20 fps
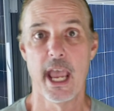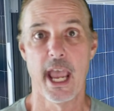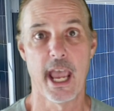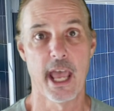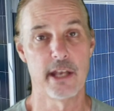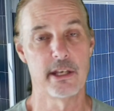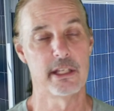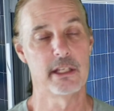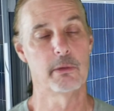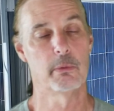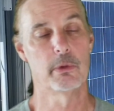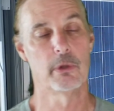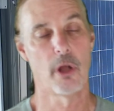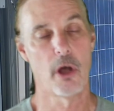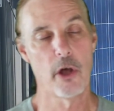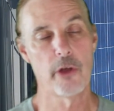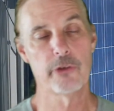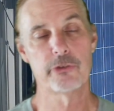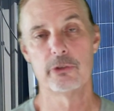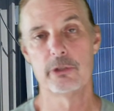And it will
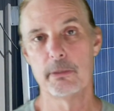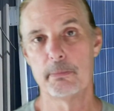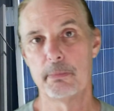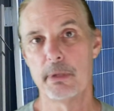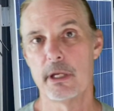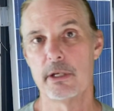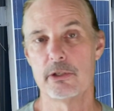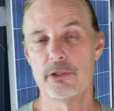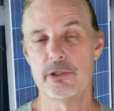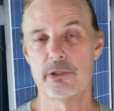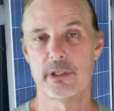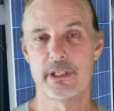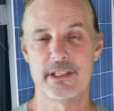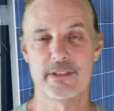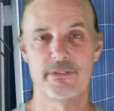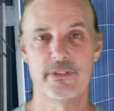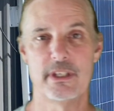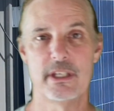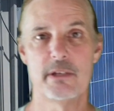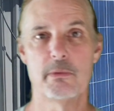also depend on your E
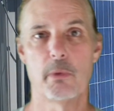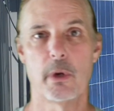V,